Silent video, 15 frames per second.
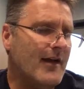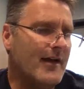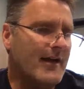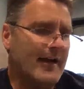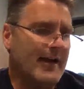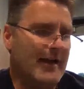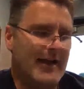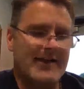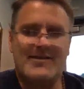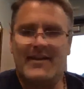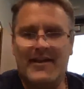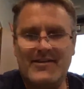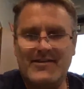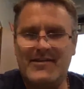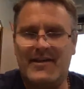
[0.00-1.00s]
it's
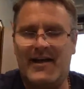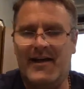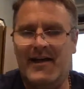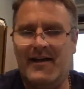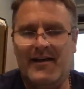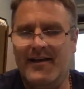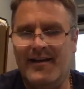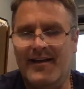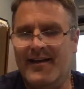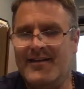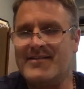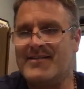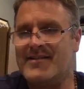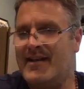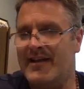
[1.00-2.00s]
it's uh
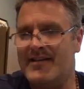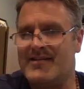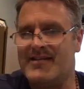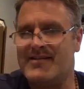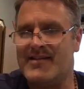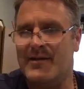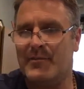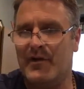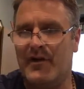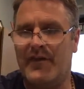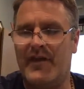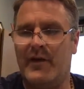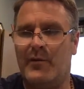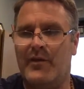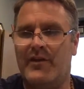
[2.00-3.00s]
it's it's a similar
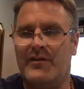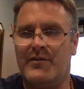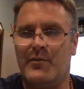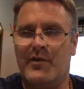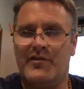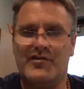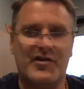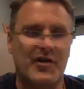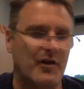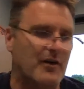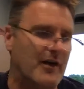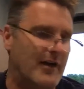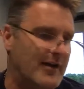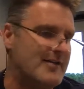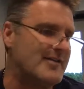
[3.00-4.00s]
thing with with
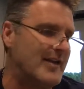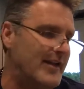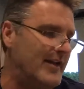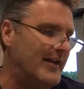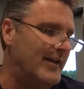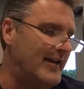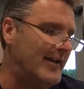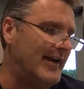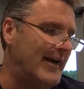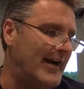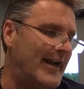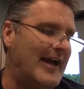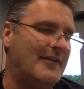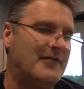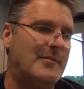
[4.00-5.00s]
children is that you, you kind
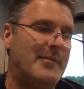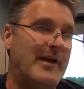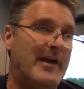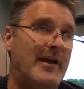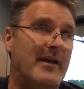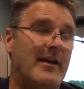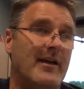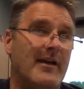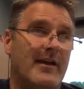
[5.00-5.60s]
of have to be